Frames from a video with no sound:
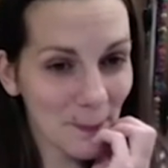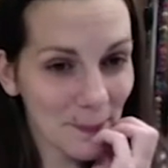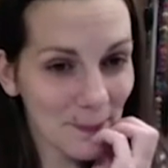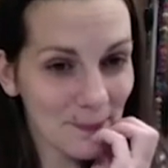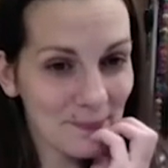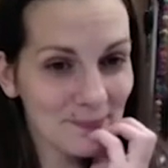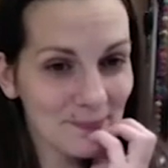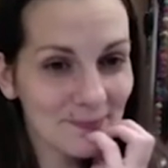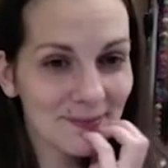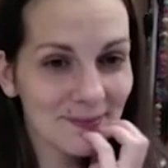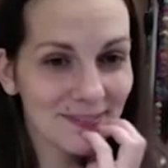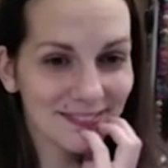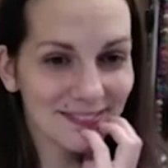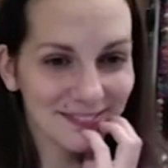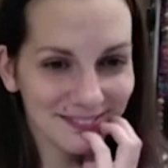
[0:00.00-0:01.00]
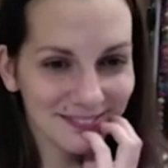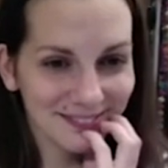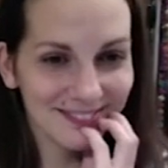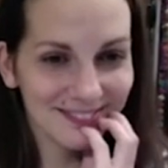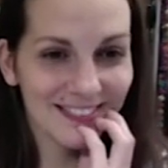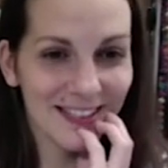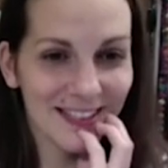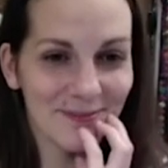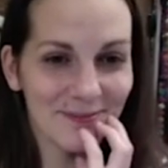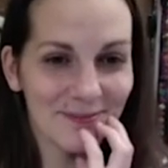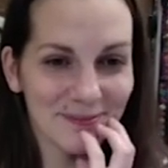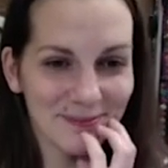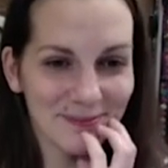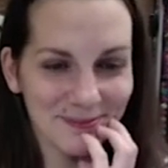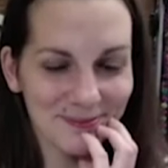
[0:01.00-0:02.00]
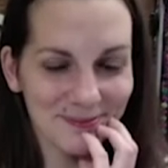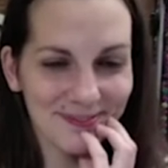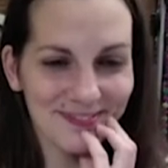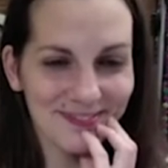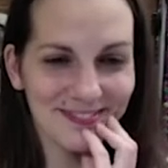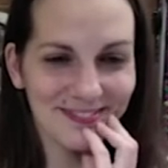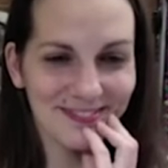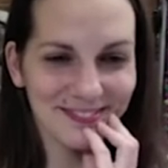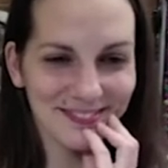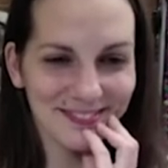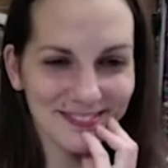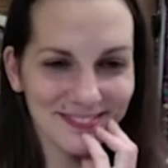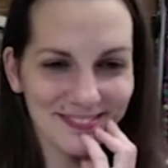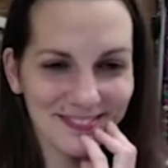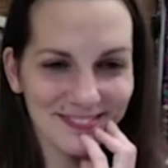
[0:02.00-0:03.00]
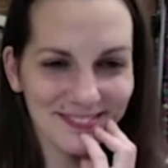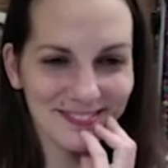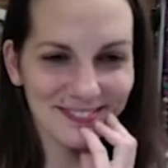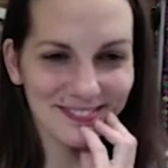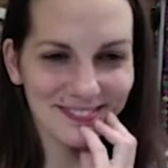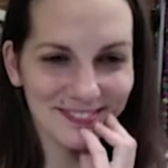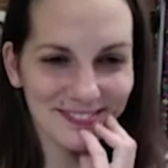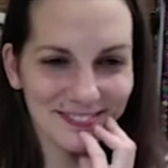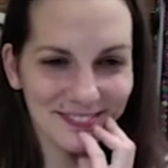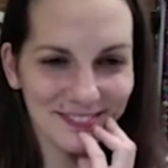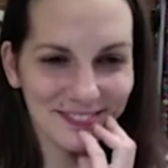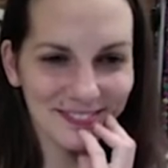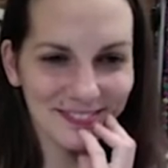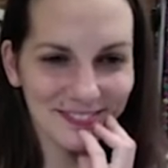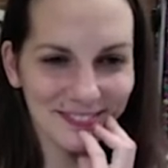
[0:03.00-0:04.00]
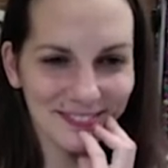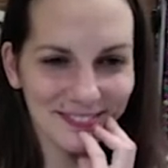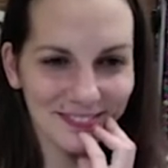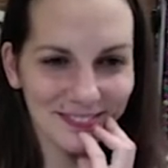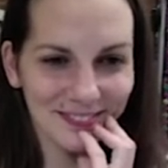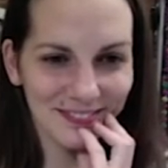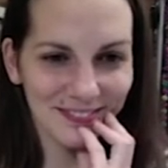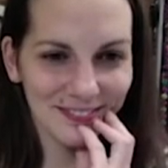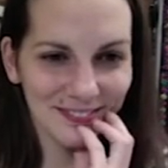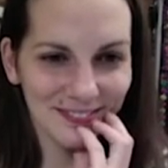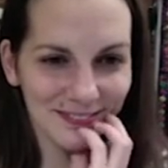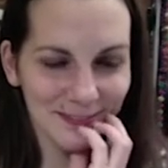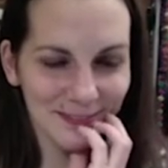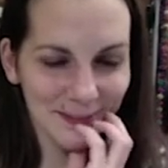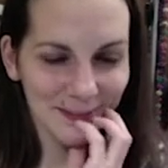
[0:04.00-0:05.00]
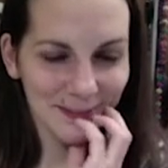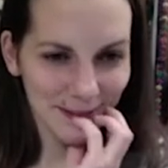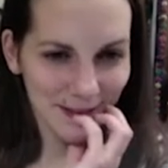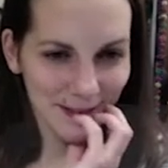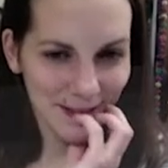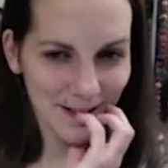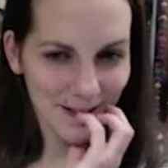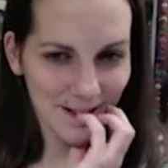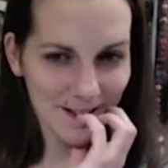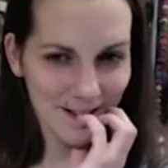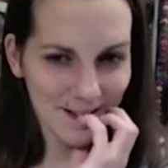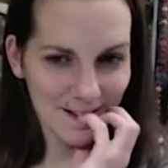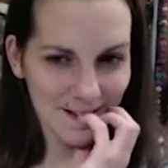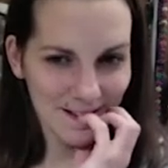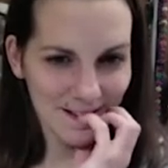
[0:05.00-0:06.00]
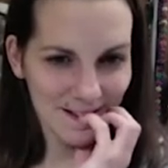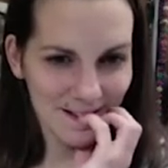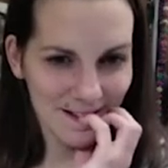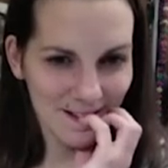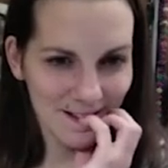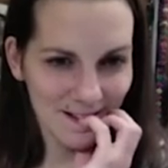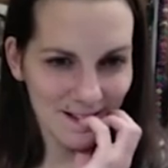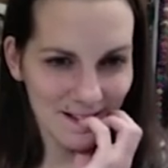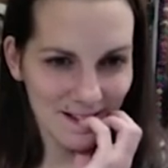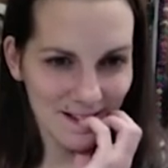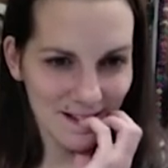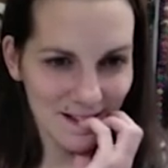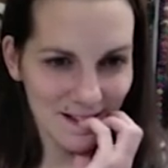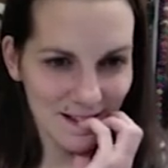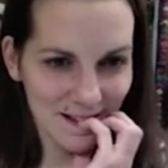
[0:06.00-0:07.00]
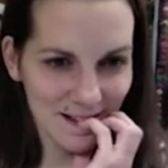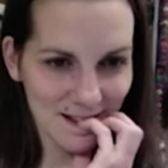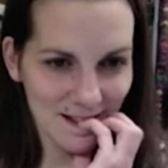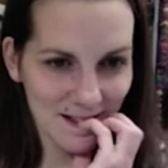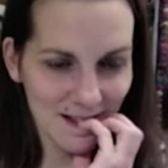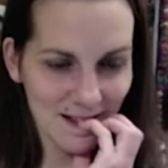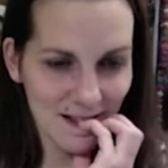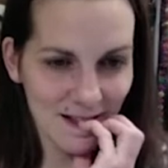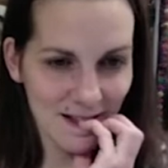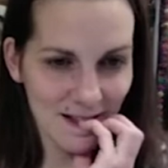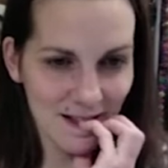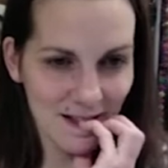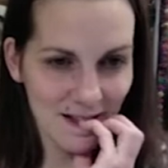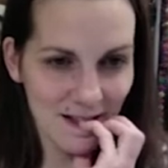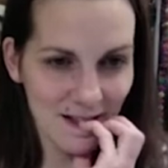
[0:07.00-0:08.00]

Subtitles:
This person isn't speaking.